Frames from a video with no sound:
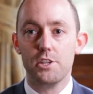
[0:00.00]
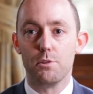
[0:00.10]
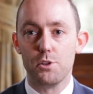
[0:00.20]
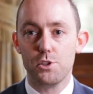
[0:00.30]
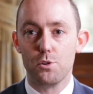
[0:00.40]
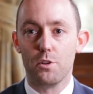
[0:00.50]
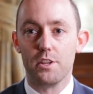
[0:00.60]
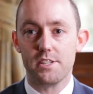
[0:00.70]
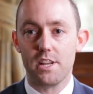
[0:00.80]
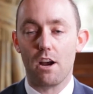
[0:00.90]
to ensure
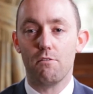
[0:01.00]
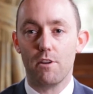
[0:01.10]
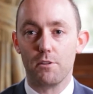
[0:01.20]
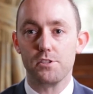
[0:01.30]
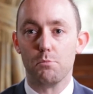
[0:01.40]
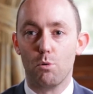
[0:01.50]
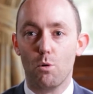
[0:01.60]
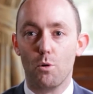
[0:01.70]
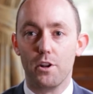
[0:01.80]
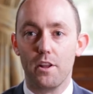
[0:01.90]
that staff felt
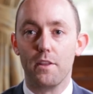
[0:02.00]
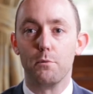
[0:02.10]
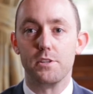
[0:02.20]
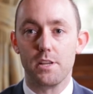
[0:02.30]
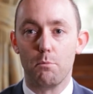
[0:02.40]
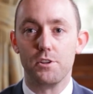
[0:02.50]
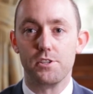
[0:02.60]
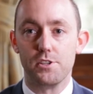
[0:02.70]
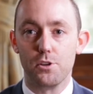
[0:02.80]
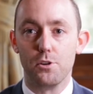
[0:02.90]
supported and there was someone
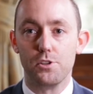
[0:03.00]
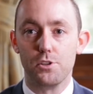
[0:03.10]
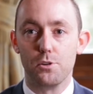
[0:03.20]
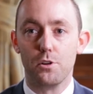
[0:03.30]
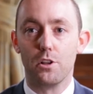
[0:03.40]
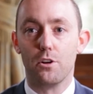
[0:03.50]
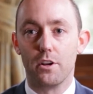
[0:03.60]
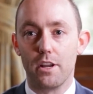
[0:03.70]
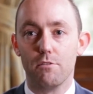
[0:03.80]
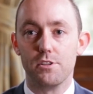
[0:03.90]
to turn to
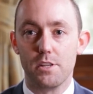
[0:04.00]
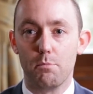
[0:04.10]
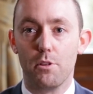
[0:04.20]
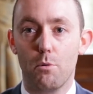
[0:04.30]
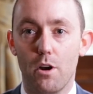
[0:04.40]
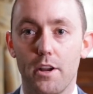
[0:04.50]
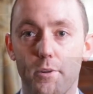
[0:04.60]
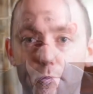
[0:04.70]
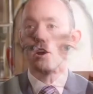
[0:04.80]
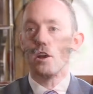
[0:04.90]
along every step of the way.
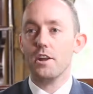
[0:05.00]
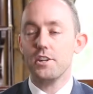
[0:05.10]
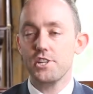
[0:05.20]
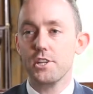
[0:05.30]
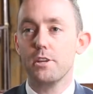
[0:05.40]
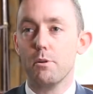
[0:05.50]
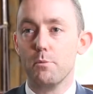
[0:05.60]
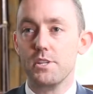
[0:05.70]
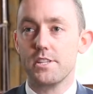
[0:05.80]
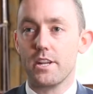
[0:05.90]
Initially,
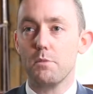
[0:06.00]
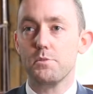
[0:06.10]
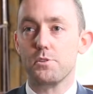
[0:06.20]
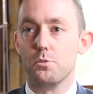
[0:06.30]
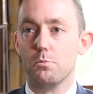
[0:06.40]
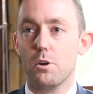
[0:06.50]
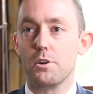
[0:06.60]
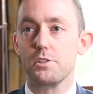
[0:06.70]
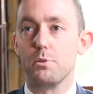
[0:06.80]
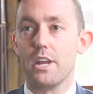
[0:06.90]
when we set up
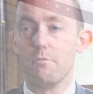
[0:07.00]
Schoolbox, we